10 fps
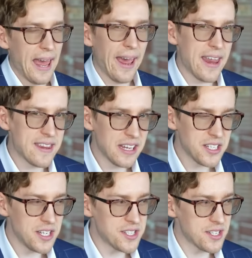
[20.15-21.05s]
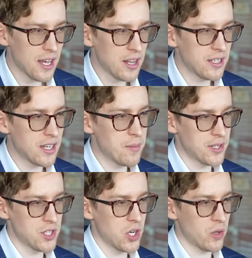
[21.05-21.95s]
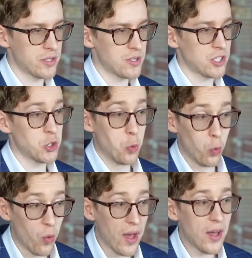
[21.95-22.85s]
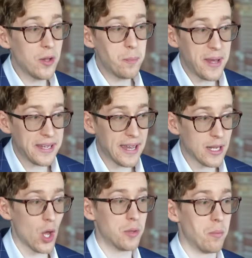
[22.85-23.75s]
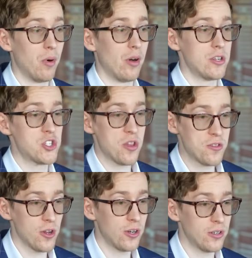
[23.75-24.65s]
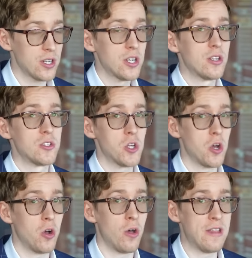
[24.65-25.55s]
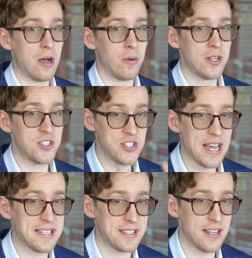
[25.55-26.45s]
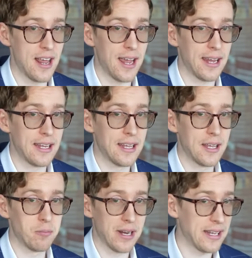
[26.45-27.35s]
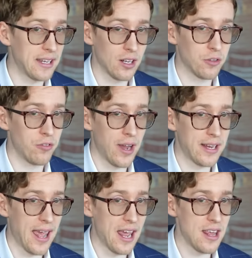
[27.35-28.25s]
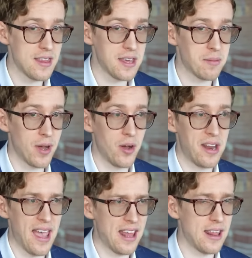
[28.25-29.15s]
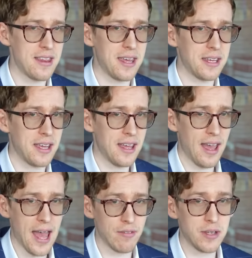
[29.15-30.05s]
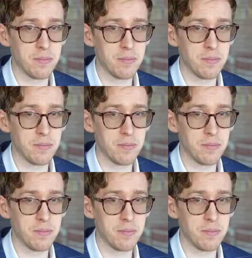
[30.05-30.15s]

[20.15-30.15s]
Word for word: And then he said Giga Mexico construction will begin on March 3rd. So that was yesterday, but I cannot find anything about anything having